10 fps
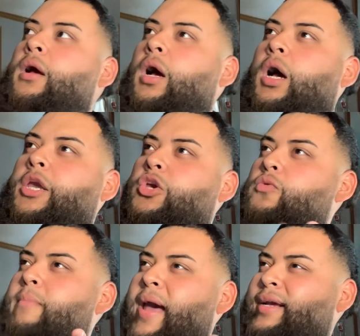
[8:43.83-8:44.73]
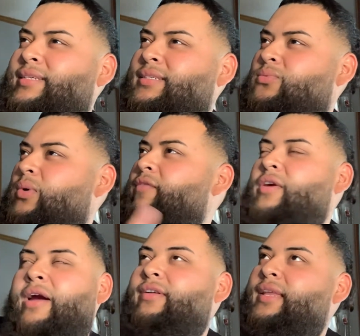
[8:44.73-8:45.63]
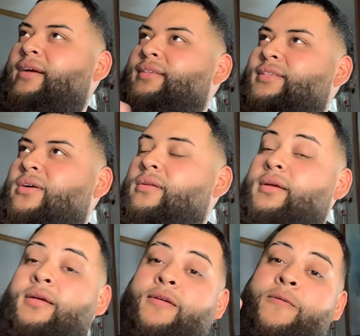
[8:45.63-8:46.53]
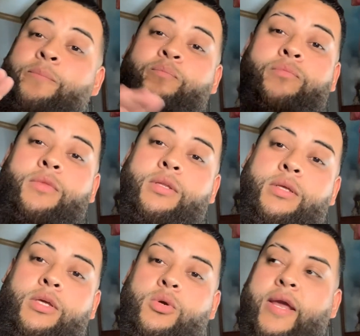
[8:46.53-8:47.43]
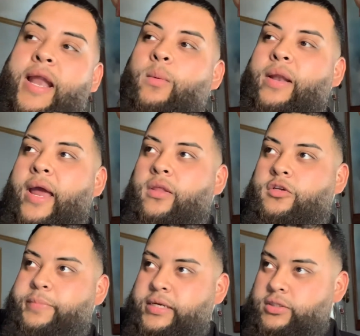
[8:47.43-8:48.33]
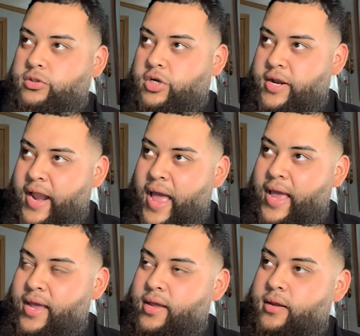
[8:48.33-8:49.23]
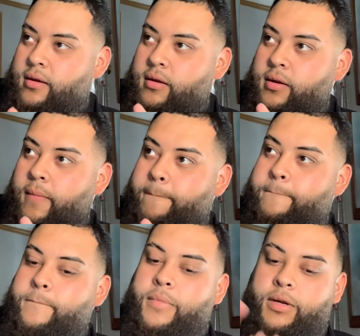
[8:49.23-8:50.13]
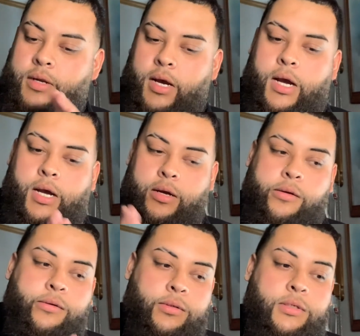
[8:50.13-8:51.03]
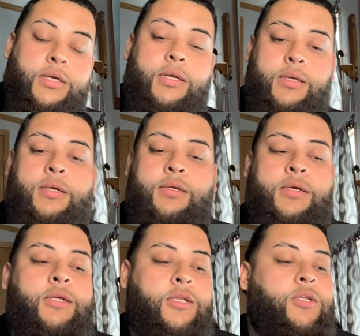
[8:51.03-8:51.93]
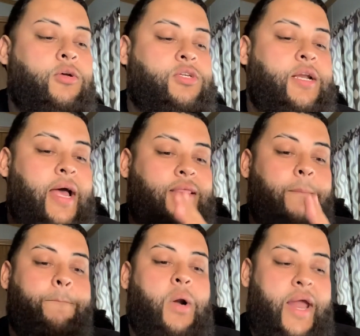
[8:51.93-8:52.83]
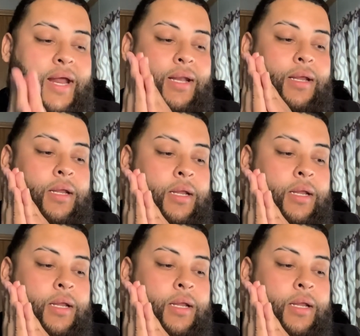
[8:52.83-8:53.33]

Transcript: Umex, whatever everything else is called. You cannot rely on those because those are not the brand